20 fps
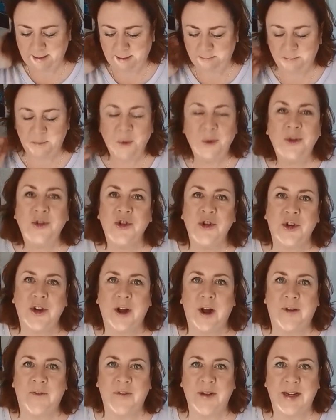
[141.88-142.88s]
it boosts your
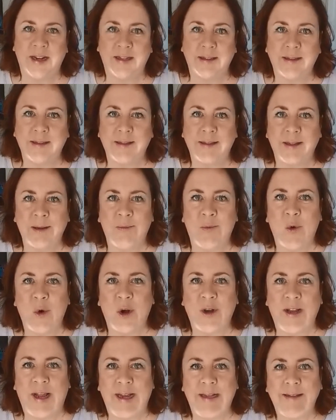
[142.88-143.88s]
confidence,
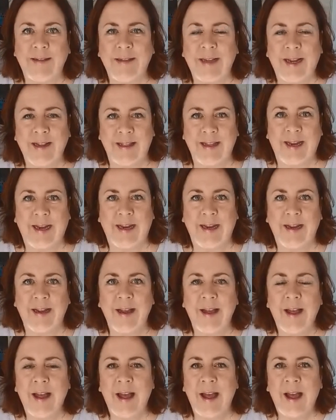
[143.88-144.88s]
more or less, I think.
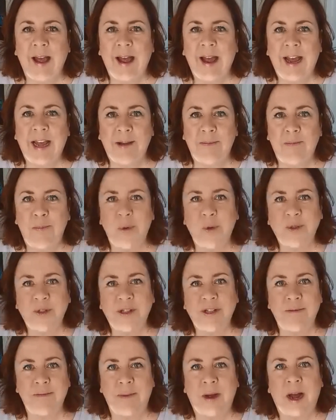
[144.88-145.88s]
It
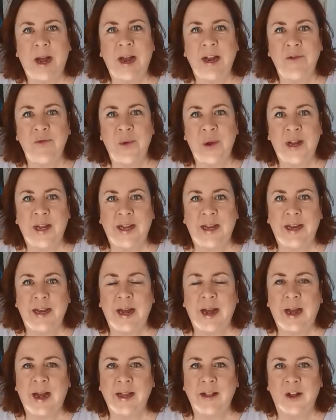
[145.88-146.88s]
boosted mine when
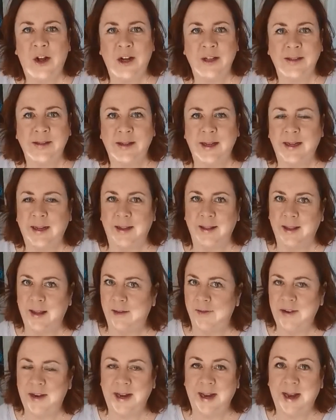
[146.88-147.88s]
I lost like
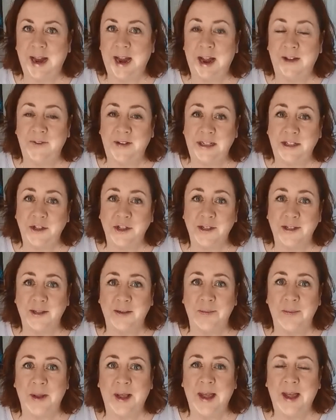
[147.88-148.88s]
11.5 inches
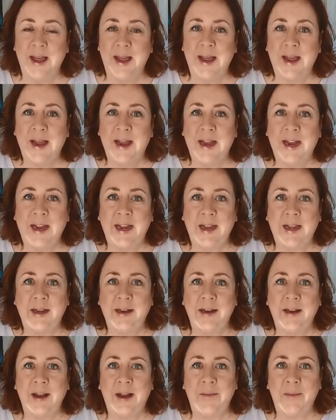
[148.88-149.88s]

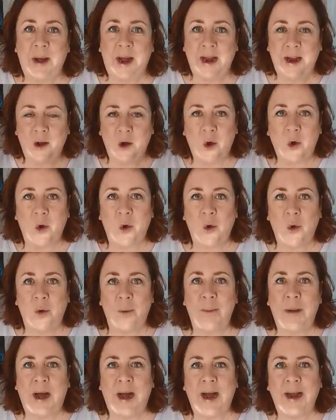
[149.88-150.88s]
in my
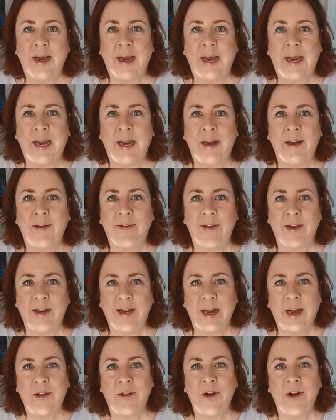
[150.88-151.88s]
whole body
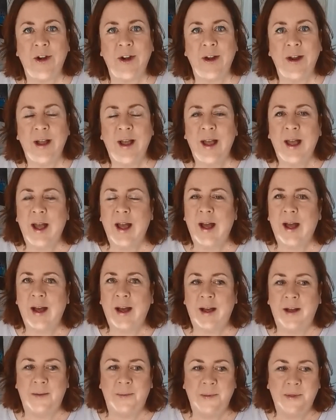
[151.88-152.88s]
together.
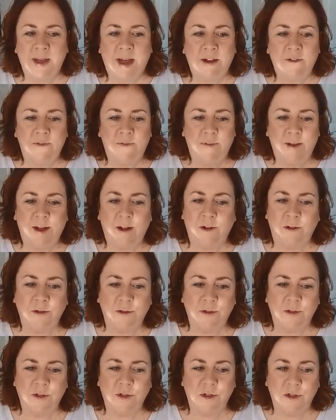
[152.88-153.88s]
That
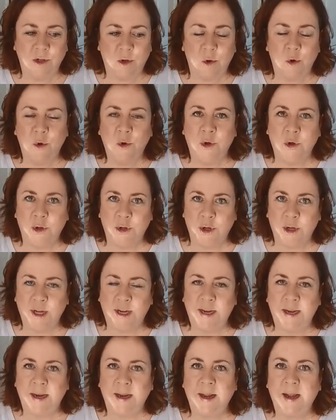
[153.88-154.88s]
felt so
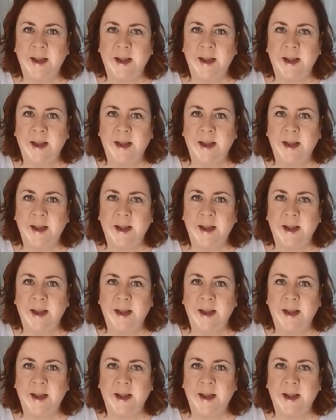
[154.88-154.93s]
good.